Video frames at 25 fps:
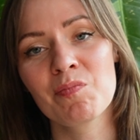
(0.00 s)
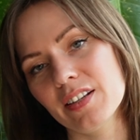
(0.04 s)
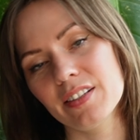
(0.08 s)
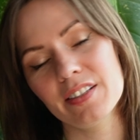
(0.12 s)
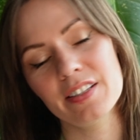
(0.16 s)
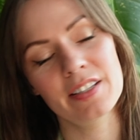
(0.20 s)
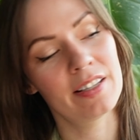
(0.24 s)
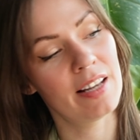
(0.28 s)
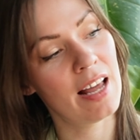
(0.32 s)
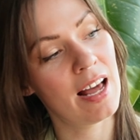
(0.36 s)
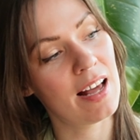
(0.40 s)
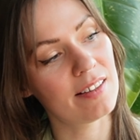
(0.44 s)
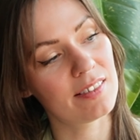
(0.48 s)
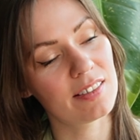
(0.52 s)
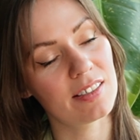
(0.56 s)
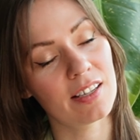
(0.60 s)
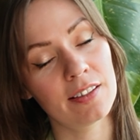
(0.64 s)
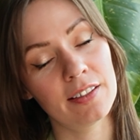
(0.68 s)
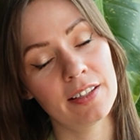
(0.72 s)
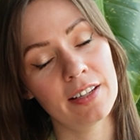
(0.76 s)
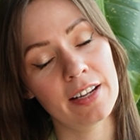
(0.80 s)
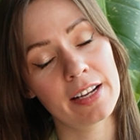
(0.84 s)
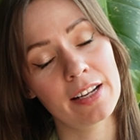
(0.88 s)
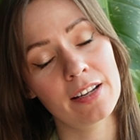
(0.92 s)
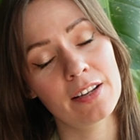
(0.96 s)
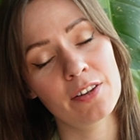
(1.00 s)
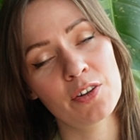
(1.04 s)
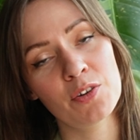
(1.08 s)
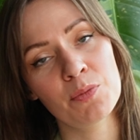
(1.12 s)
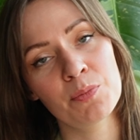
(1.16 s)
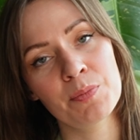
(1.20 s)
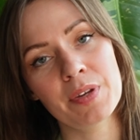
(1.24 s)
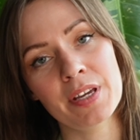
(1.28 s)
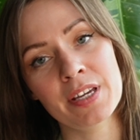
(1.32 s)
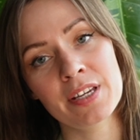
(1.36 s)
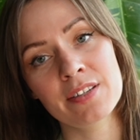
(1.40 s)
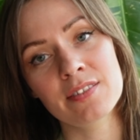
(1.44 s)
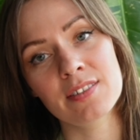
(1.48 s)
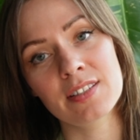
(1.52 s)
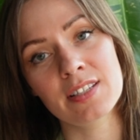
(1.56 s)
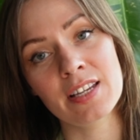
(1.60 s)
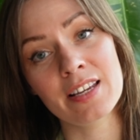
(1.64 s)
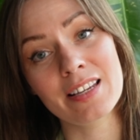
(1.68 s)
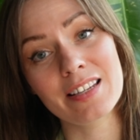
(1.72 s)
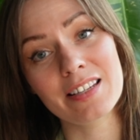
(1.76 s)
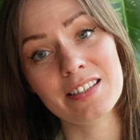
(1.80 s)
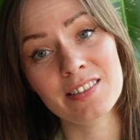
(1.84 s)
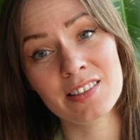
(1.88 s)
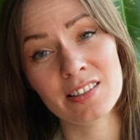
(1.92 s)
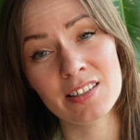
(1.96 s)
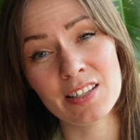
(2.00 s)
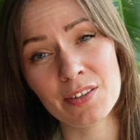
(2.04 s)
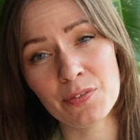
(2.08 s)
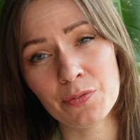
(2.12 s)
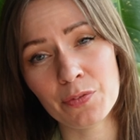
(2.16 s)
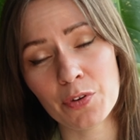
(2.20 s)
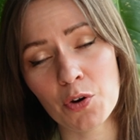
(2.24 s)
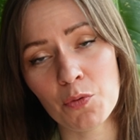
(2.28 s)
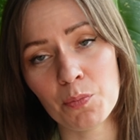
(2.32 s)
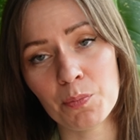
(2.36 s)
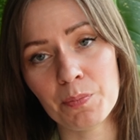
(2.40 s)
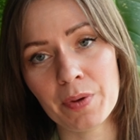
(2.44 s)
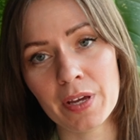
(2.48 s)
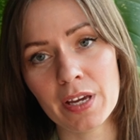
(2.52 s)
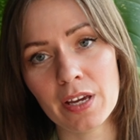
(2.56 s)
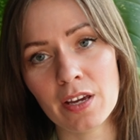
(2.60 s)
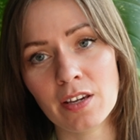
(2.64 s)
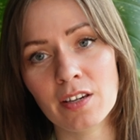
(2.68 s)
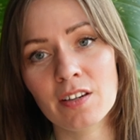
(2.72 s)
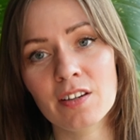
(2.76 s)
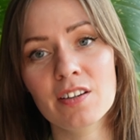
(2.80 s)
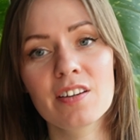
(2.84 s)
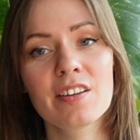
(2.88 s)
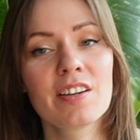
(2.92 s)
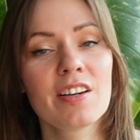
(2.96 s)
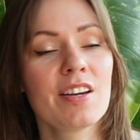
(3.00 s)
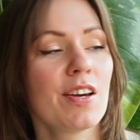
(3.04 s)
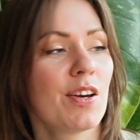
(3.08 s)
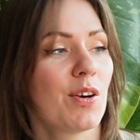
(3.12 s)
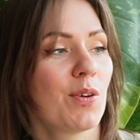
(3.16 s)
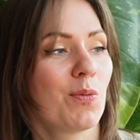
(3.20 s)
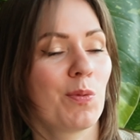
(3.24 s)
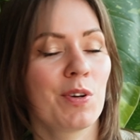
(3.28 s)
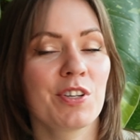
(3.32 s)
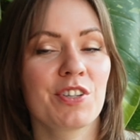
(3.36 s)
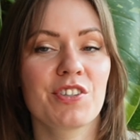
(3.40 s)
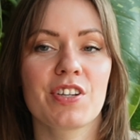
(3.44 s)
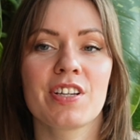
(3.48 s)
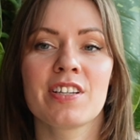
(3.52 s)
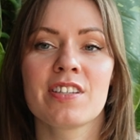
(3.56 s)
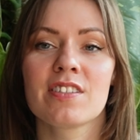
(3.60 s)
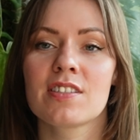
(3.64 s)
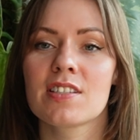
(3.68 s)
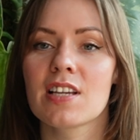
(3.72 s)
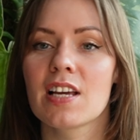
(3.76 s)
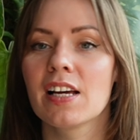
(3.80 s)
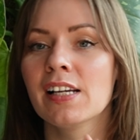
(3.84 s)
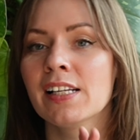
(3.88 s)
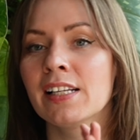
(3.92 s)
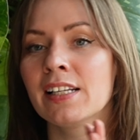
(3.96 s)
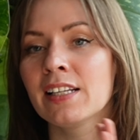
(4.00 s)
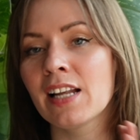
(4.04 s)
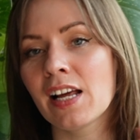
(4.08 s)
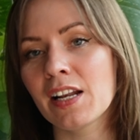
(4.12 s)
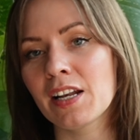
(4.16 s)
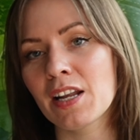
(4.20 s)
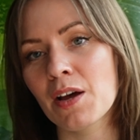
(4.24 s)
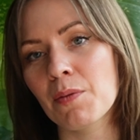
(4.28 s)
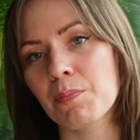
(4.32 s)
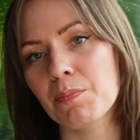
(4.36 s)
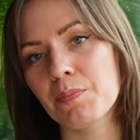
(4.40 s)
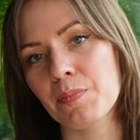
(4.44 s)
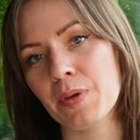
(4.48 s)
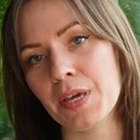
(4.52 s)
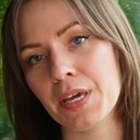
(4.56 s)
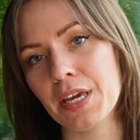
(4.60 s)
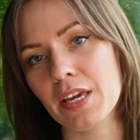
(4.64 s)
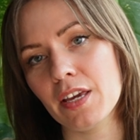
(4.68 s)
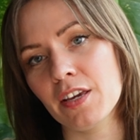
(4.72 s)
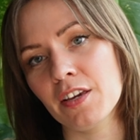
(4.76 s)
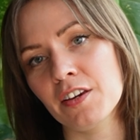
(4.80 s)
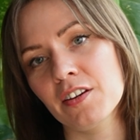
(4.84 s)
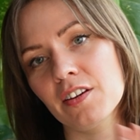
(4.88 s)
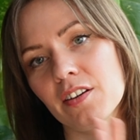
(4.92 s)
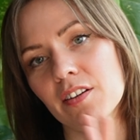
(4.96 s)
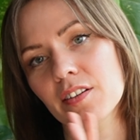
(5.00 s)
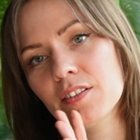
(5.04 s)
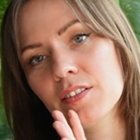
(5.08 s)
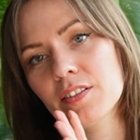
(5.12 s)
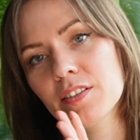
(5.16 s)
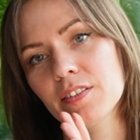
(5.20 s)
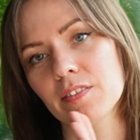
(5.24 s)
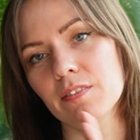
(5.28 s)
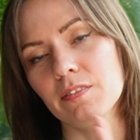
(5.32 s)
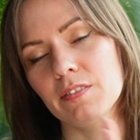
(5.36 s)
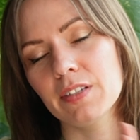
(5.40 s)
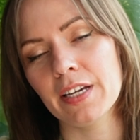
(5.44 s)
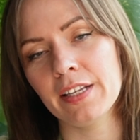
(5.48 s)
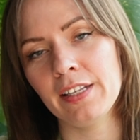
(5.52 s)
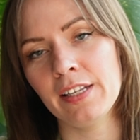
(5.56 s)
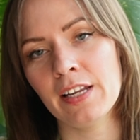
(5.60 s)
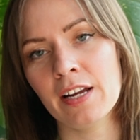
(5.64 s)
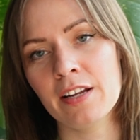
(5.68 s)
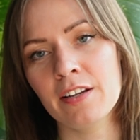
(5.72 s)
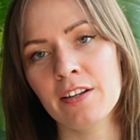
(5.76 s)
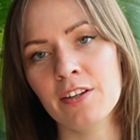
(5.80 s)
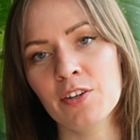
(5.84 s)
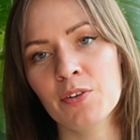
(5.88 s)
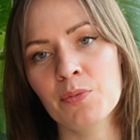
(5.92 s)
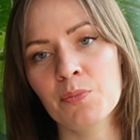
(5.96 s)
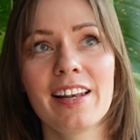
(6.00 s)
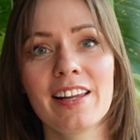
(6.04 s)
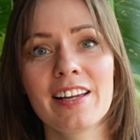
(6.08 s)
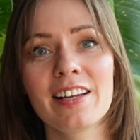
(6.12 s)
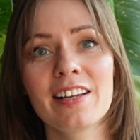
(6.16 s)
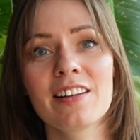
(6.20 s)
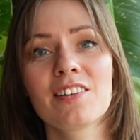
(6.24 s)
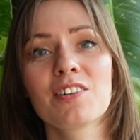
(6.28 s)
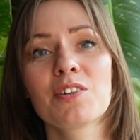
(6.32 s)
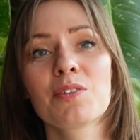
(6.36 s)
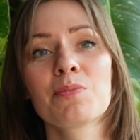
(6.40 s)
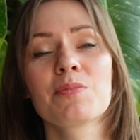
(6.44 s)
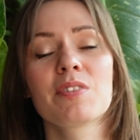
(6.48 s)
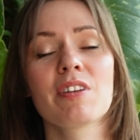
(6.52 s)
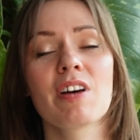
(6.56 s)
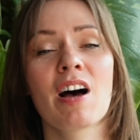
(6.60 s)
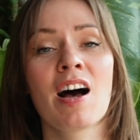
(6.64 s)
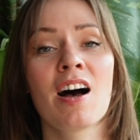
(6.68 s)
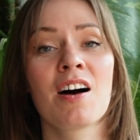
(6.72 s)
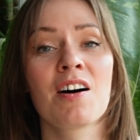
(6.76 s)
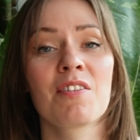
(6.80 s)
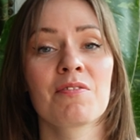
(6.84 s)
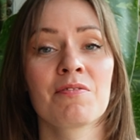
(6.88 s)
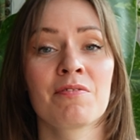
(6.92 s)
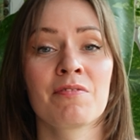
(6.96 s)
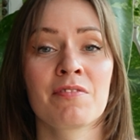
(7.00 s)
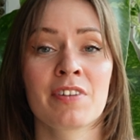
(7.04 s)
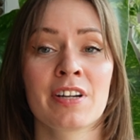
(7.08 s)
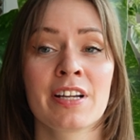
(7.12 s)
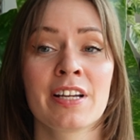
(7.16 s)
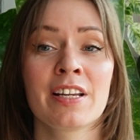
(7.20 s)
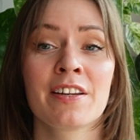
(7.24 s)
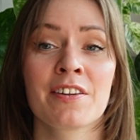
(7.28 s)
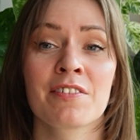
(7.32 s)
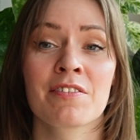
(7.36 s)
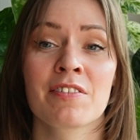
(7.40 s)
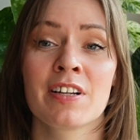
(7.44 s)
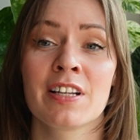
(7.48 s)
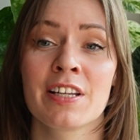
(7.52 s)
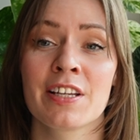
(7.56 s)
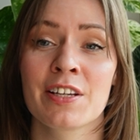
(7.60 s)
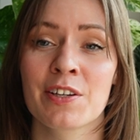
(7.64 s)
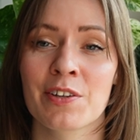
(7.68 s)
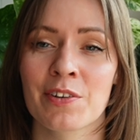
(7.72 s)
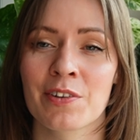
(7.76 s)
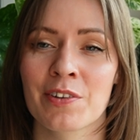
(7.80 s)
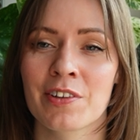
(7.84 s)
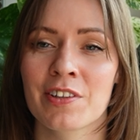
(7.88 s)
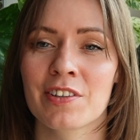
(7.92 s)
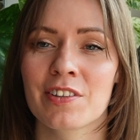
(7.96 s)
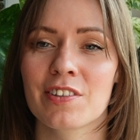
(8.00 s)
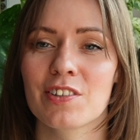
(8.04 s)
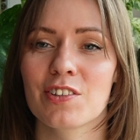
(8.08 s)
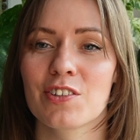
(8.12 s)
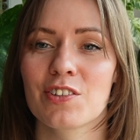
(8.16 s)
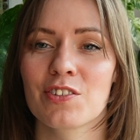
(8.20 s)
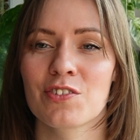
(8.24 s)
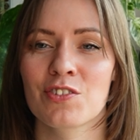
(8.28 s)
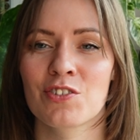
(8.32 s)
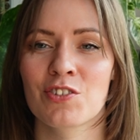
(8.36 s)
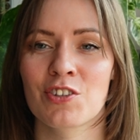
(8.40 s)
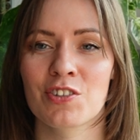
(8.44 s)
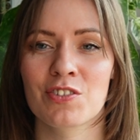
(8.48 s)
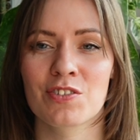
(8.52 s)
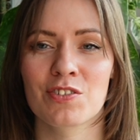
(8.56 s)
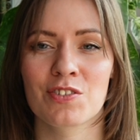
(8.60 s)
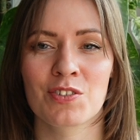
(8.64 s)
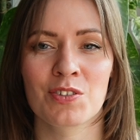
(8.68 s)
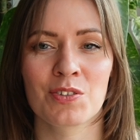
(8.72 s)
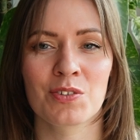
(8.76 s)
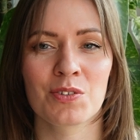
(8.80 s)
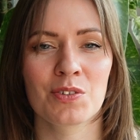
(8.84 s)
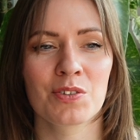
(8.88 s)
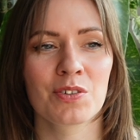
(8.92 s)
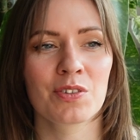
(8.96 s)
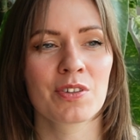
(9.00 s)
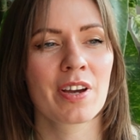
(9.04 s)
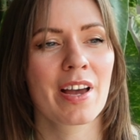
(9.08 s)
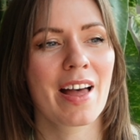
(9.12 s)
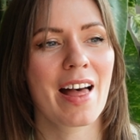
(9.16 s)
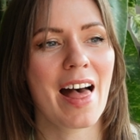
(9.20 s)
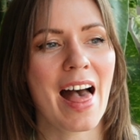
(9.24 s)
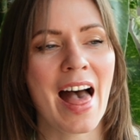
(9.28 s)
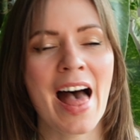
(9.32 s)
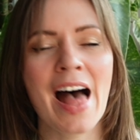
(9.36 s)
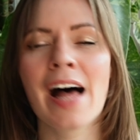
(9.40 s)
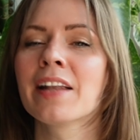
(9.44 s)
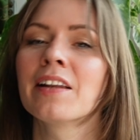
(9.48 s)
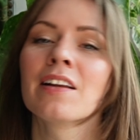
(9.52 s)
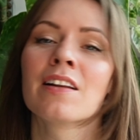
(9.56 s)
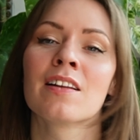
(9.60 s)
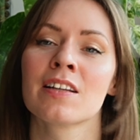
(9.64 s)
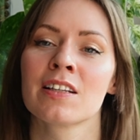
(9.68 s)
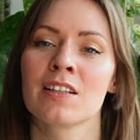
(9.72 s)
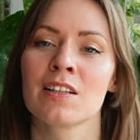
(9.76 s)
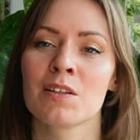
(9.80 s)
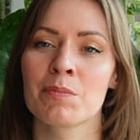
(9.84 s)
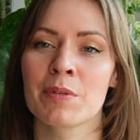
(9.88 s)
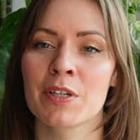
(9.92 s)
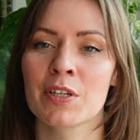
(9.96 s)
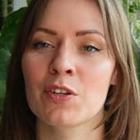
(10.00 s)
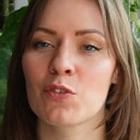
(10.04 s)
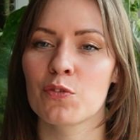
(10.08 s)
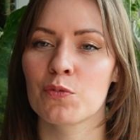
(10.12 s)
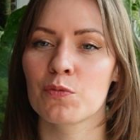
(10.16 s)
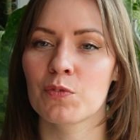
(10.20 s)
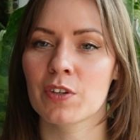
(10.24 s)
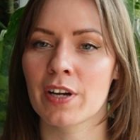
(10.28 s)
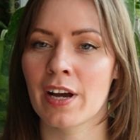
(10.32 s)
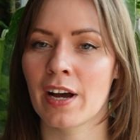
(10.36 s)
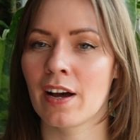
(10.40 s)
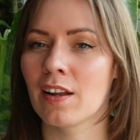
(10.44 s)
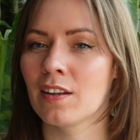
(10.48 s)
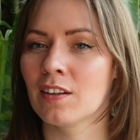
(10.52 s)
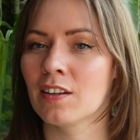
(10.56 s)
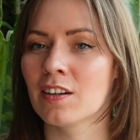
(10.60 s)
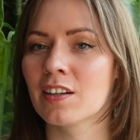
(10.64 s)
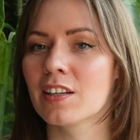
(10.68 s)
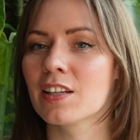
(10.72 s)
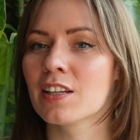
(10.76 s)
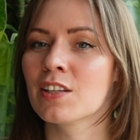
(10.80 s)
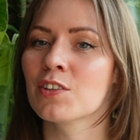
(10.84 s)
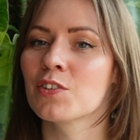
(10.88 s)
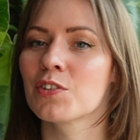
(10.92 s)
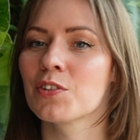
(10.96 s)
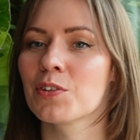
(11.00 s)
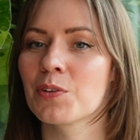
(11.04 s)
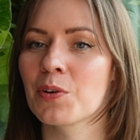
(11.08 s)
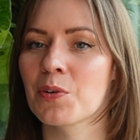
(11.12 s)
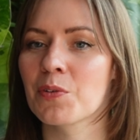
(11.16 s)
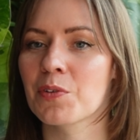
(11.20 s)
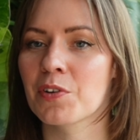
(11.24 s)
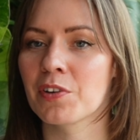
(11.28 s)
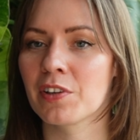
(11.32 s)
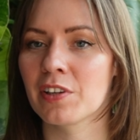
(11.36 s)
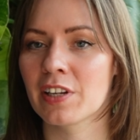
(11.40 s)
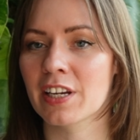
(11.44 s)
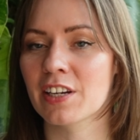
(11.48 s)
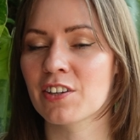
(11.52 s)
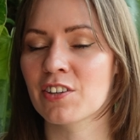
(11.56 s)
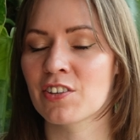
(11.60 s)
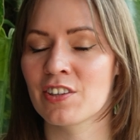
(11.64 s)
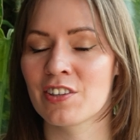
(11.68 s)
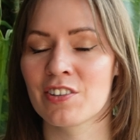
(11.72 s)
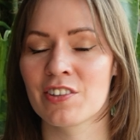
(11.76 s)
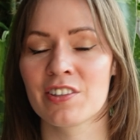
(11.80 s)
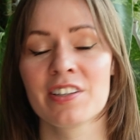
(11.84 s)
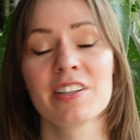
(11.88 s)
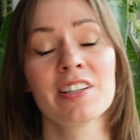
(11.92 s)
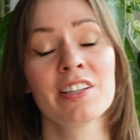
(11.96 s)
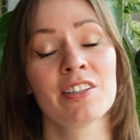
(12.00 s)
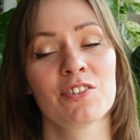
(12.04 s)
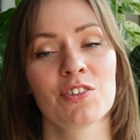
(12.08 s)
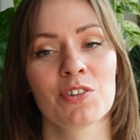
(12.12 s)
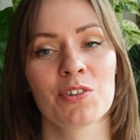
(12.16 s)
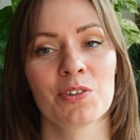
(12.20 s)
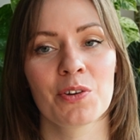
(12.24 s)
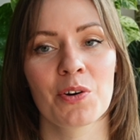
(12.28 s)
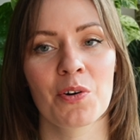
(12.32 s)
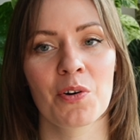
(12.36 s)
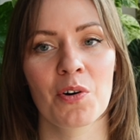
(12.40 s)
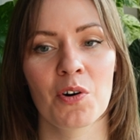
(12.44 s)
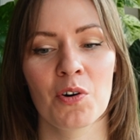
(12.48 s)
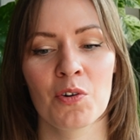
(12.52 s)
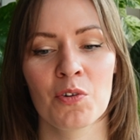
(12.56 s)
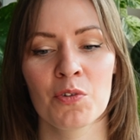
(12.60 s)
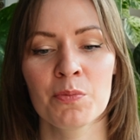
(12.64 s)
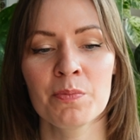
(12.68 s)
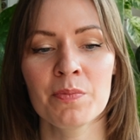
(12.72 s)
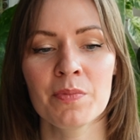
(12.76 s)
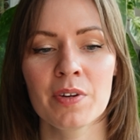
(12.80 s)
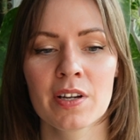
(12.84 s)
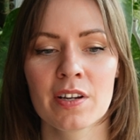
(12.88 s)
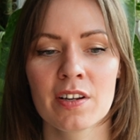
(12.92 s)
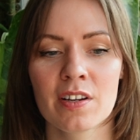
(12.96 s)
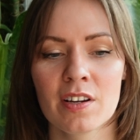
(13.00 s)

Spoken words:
The last Caladium is the Seafoam Pink, which is another pink Caladium. Caladiums are really good just to add a little bit of color into your collection and into your home.